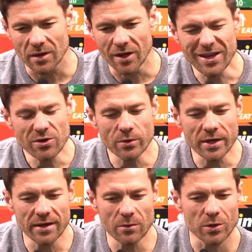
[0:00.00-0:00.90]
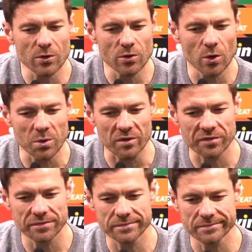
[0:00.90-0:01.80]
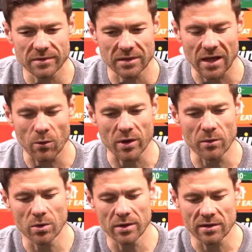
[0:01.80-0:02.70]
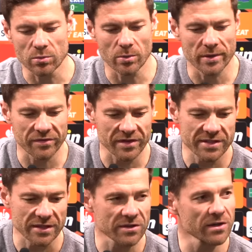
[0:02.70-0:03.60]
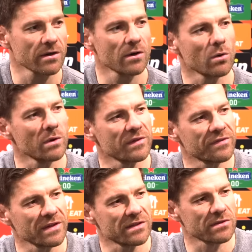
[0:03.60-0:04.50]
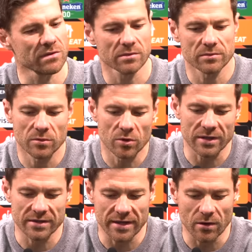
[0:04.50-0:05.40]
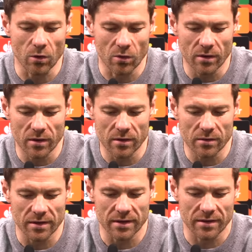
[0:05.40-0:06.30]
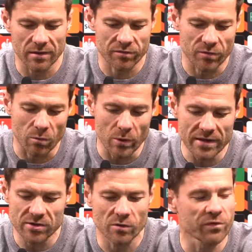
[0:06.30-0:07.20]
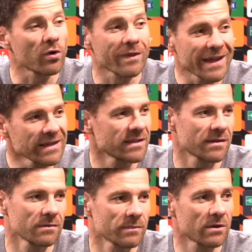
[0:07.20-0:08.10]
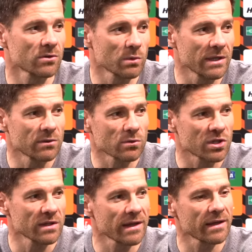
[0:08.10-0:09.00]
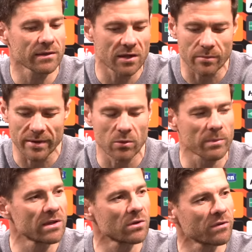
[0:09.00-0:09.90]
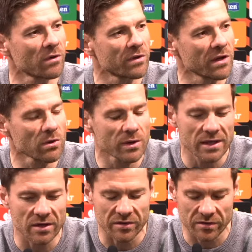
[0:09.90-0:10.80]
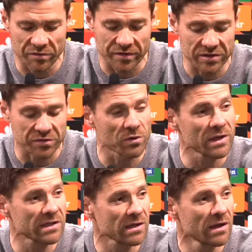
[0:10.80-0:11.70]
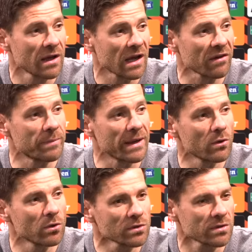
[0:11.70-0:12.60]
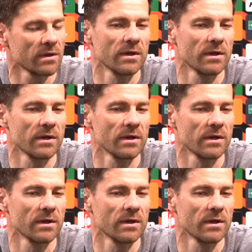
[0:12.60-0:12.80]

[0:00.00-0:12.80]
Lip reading: injury. We don't know how it will be, if it's a tear or if it's going to take longer for weeks or for days, because we need to see the development of the injury. The first few days have been good,